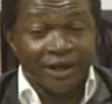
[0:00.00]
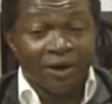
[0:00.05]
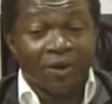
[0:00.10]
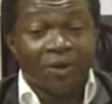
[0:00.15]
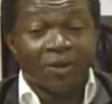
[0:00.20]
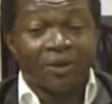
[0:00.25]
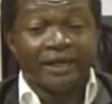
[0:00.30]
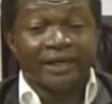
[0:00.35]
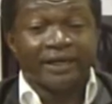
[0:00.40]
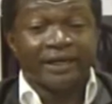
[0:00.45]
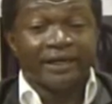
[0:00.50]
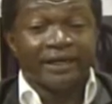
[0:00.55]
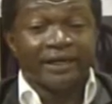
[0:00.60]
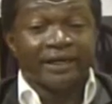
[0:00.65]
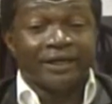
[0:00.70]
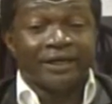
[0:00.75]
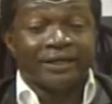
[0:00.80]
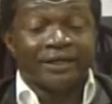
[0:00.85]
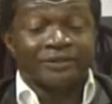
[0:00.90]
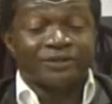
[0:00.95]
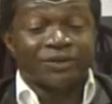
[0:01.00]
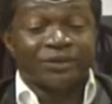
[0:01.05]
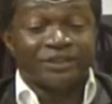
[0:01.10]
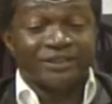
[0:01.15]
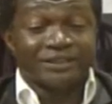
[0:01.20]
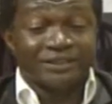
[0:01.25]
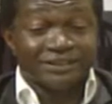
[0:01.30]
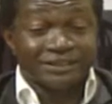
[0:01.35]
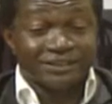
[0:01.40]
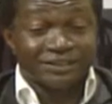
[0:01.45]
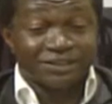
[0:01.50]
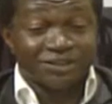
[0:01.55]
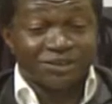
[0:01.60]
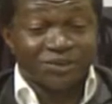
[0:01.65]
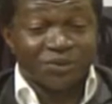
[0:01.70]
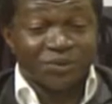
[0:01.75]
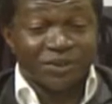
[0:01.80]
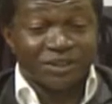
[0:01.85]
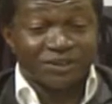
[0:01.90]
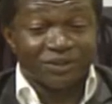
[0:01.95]
okay, so this is the
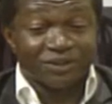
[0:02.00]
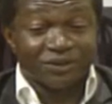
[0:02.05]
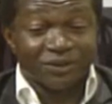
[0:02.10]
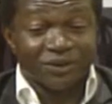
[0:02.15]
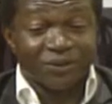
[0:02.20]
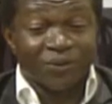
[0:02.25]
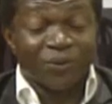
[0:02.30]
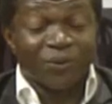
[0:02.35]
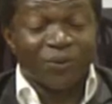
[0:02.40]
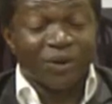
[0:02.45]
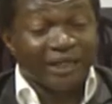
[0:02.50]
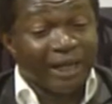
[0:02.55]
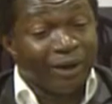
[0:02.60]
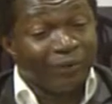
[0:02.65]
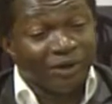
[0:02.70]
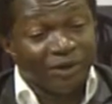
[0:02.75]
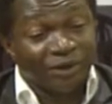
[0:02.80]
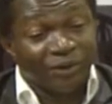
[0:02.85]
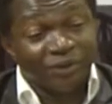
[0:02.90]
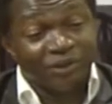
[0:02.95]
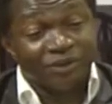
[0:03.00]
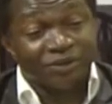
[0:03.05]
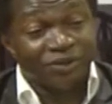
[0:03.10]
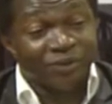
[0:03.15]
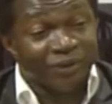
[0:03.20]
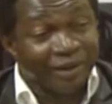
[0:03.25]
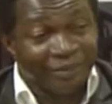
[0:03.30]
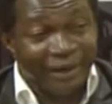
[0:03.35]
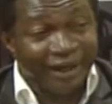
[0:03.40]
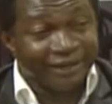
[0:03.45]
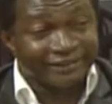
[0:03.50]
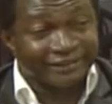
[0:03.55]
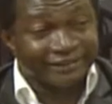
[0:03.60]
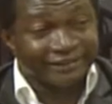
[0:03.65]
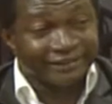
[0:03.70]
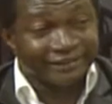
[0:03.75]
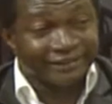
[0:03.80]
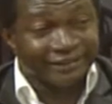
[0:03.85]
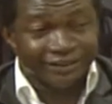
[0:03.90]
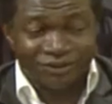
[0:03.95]
situation. What are we going to do about it?
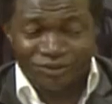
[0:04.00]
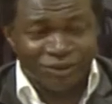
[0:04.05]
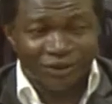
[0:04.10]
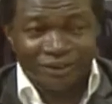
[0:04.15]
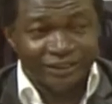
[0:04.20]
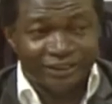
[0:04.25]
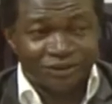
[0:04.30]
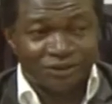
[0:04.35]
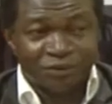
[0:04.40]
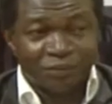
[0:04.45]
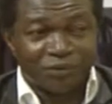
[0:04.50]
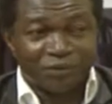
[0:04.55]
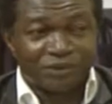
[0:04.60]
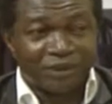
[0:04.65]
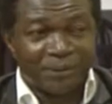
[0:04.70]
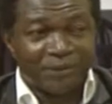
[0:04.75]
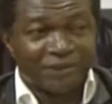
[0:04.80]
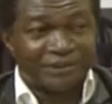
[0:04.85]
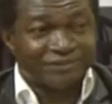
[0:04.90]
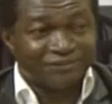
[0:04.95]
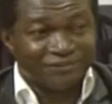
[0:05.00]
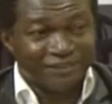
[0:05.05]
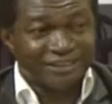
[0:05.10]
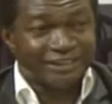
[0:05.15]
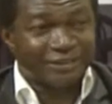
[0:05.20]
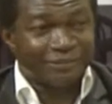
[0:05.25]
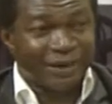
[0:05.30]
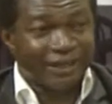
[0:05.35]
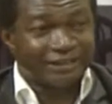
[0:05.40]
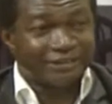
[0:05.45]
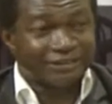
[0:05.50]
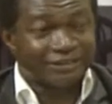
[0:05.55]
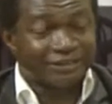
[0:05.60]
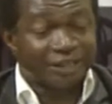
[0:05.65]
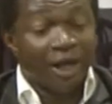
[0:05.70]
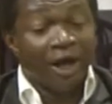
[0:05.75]
There's no need to put up a defense about this.